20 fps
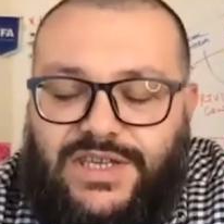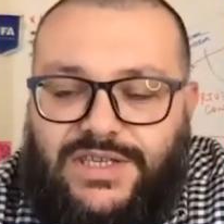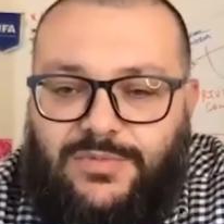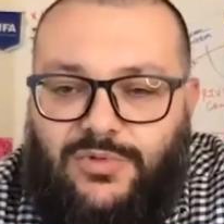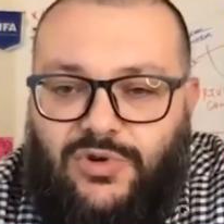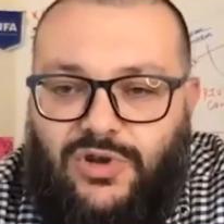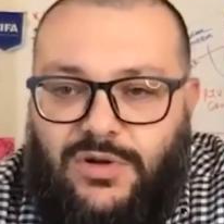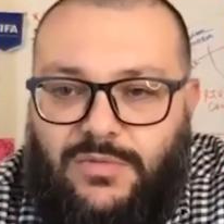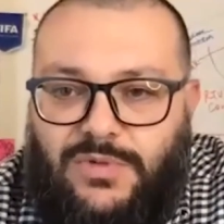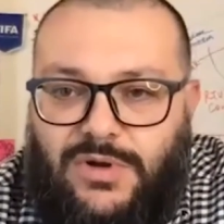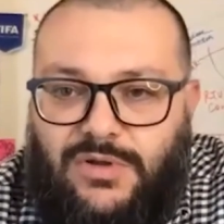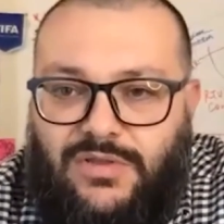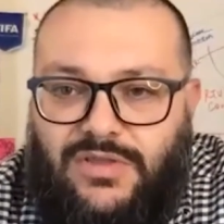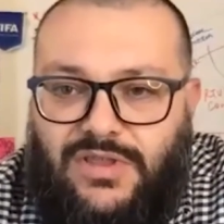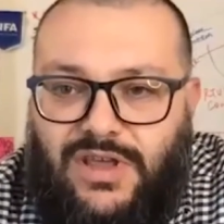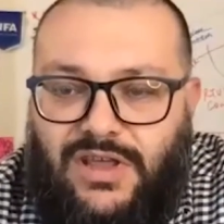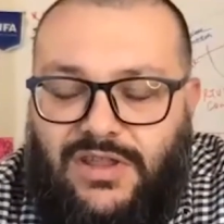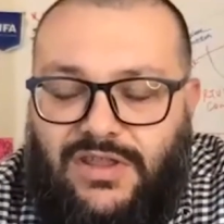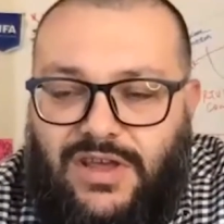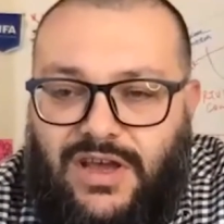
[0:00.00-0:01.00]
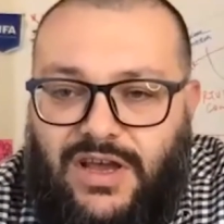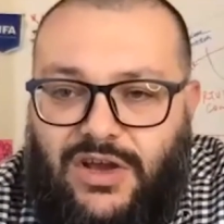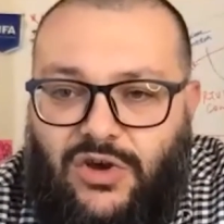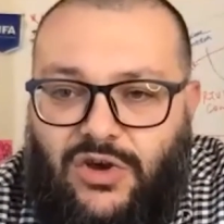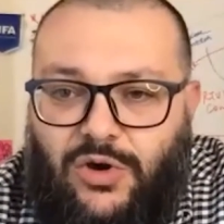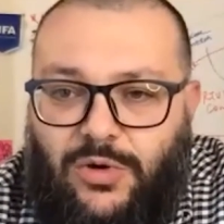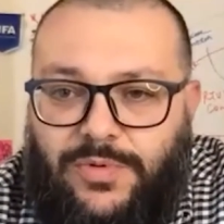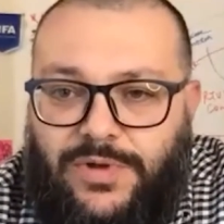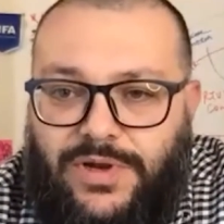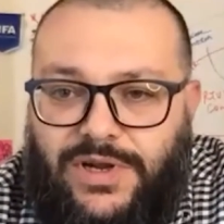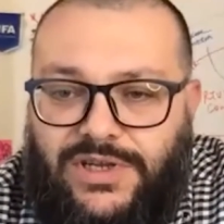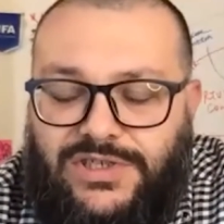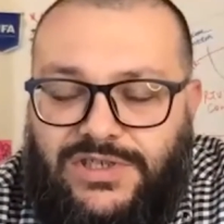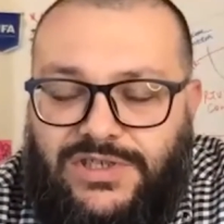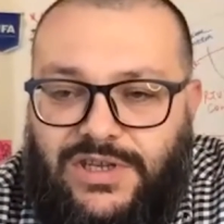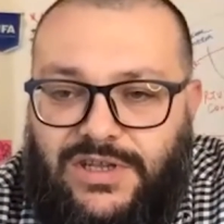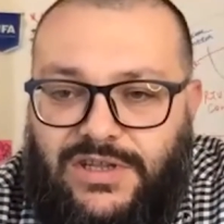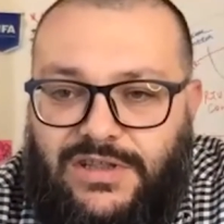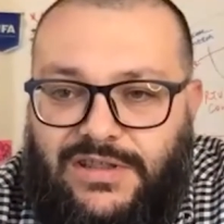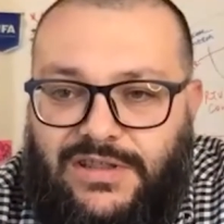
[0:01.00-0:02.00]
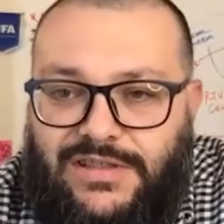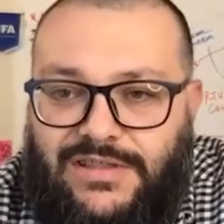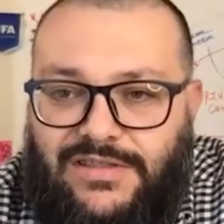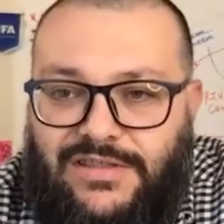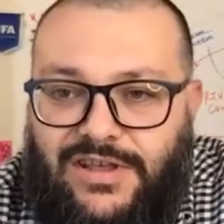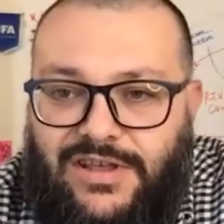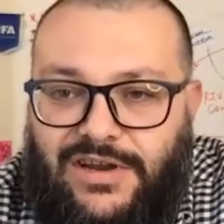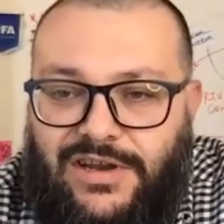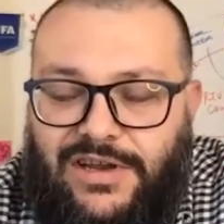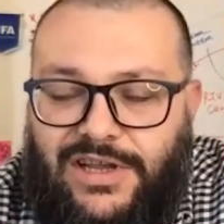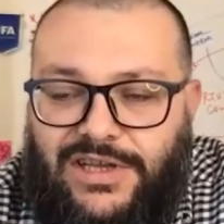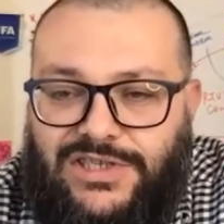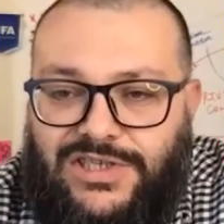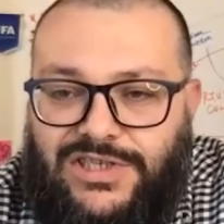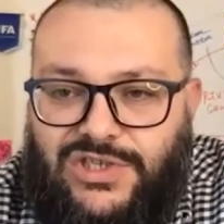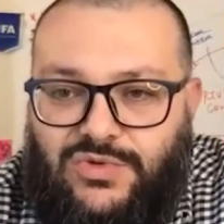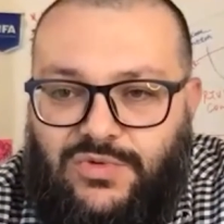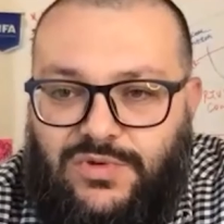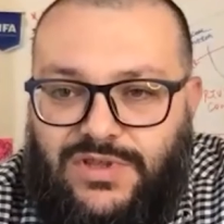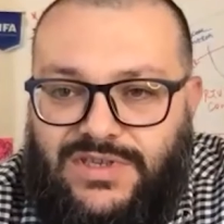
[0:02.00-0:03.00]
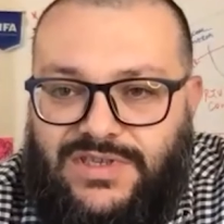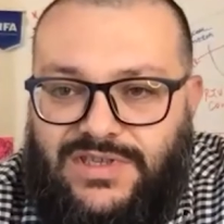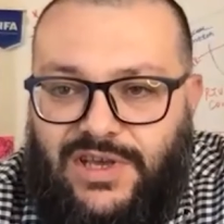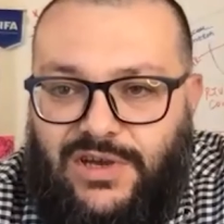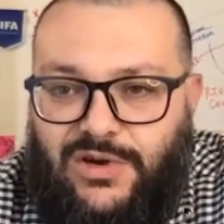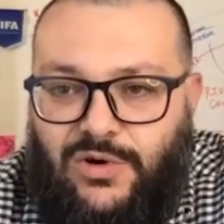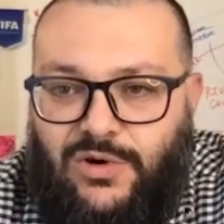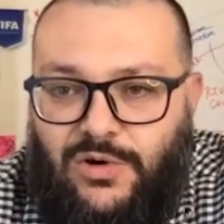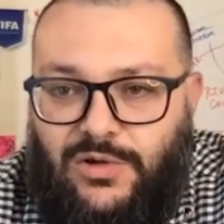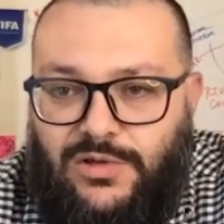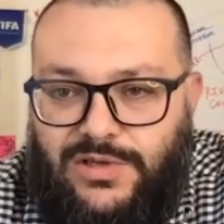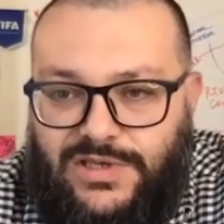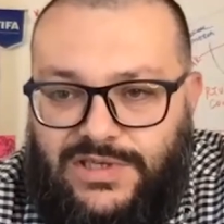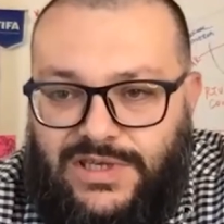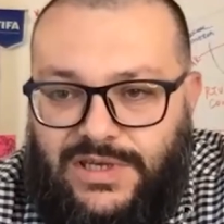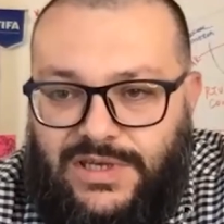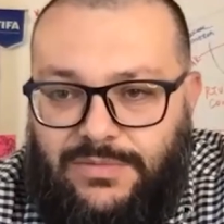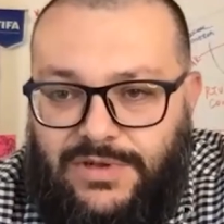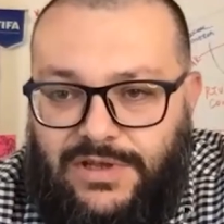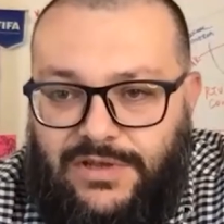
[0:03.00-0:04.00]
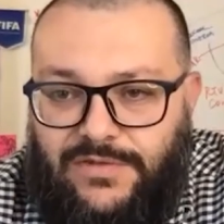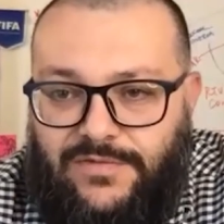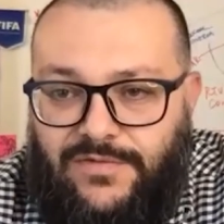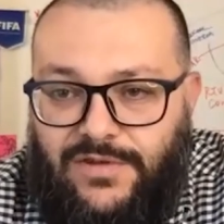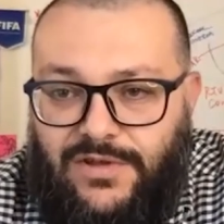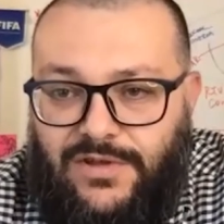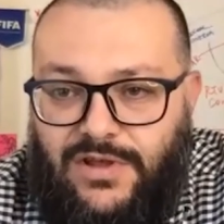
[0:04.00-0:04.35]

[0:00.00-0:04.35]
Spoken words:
more about the cooperation and the relations with the stakeholders, I believe.